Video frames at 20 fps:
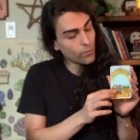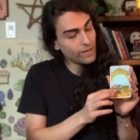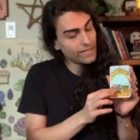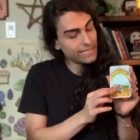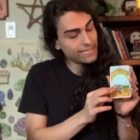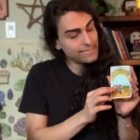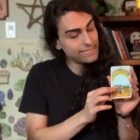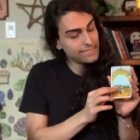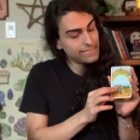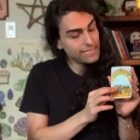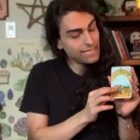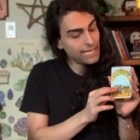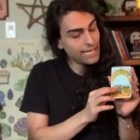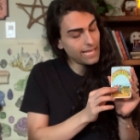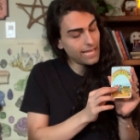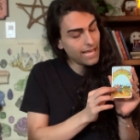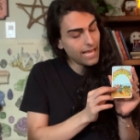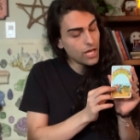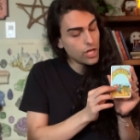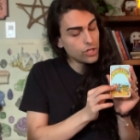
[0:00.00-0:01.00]
we could
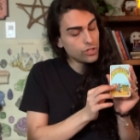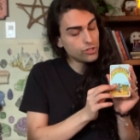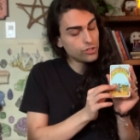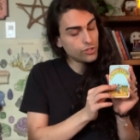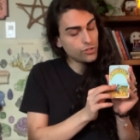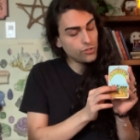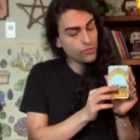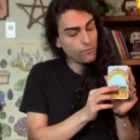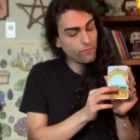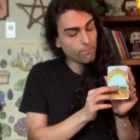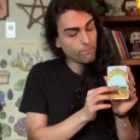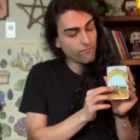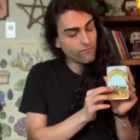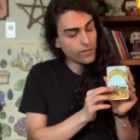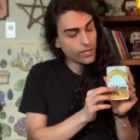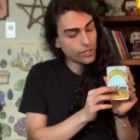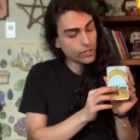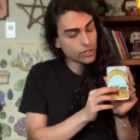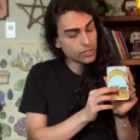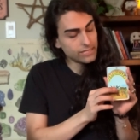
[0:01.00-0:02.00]
see two
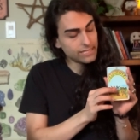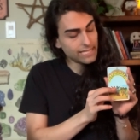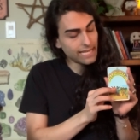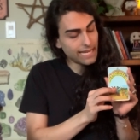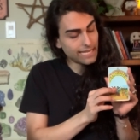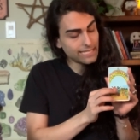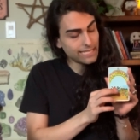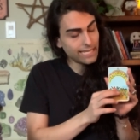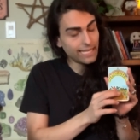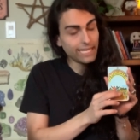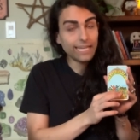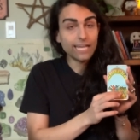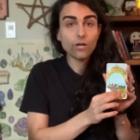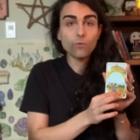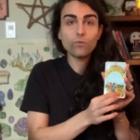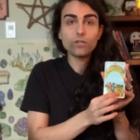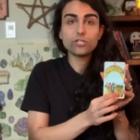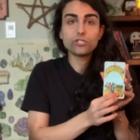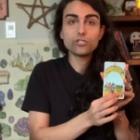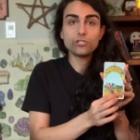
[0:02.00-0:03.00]
figures standing here
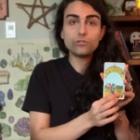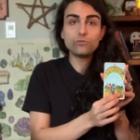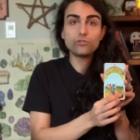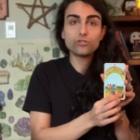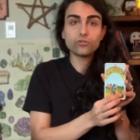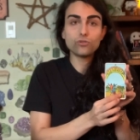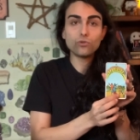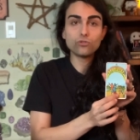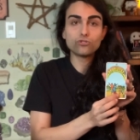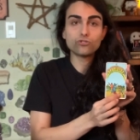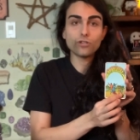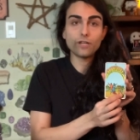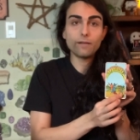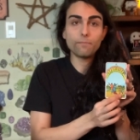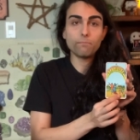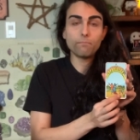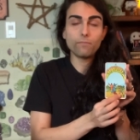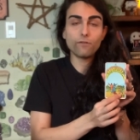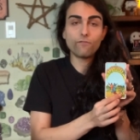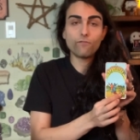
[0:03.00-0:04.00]
with two
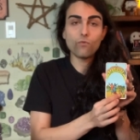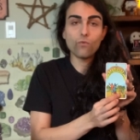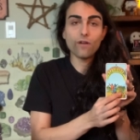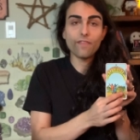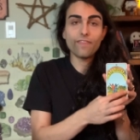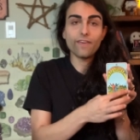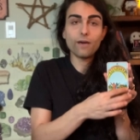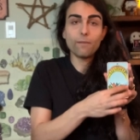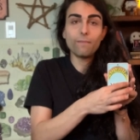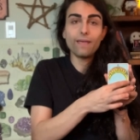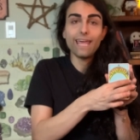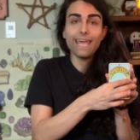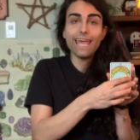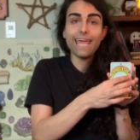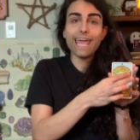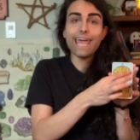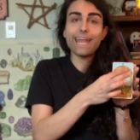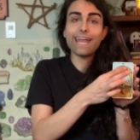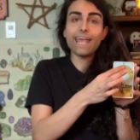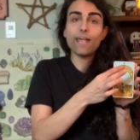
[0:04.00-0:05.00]
children before them
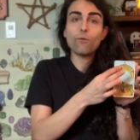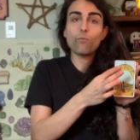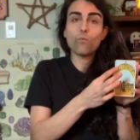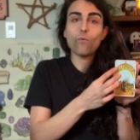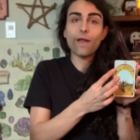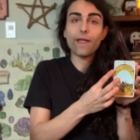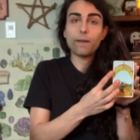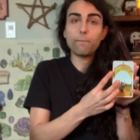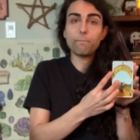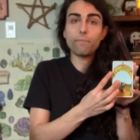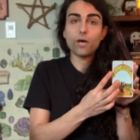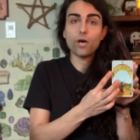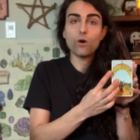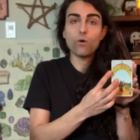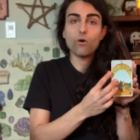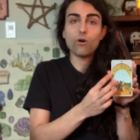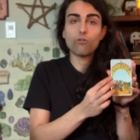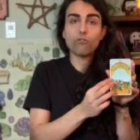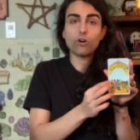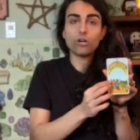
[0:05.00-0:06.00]
and a
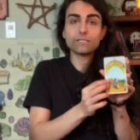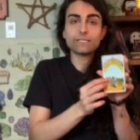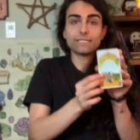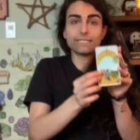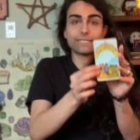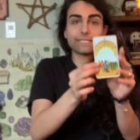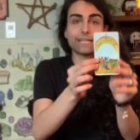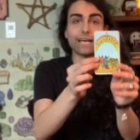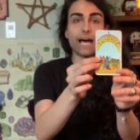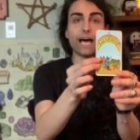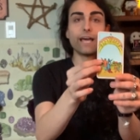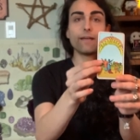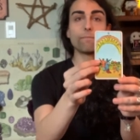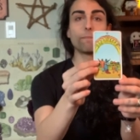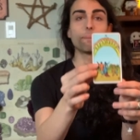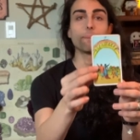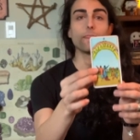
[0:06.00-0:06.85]
rainbow across the sky.